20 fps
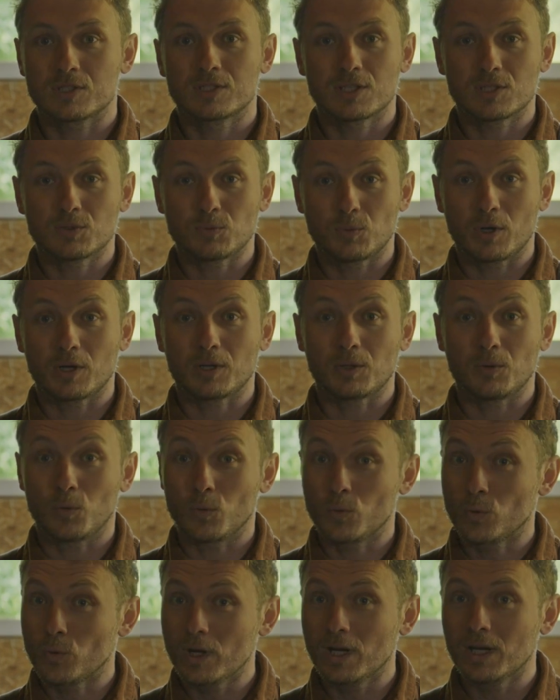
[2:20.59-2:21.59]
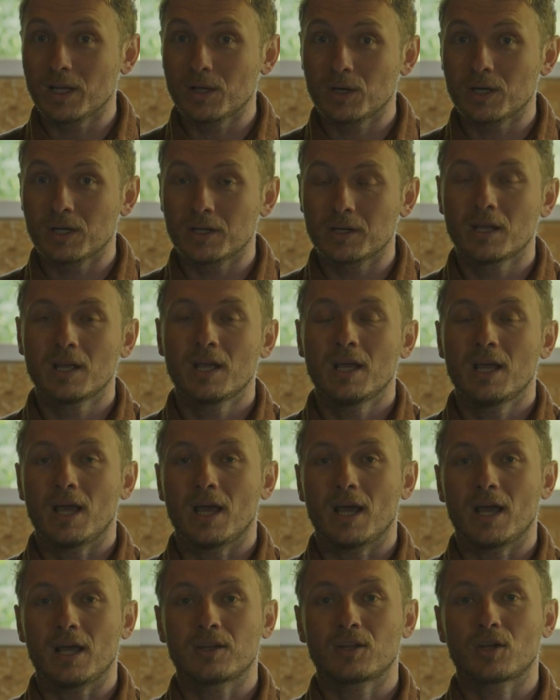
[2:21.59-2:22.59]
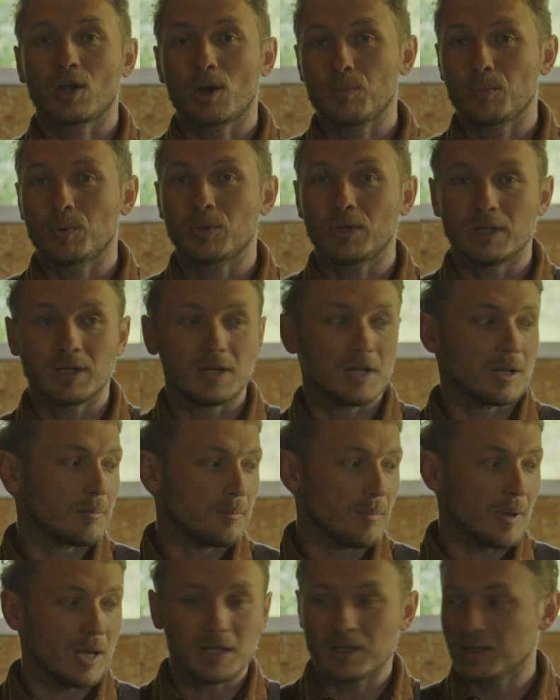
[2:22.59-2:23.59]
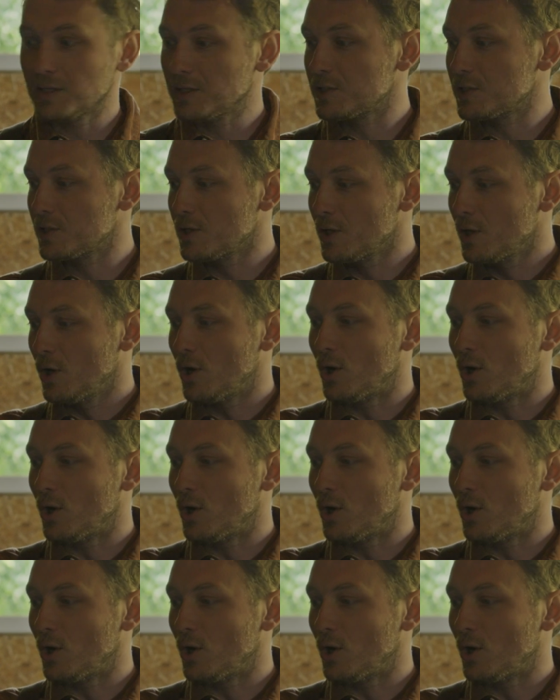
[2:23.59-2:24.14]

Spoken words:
This worked really good, and the company that makes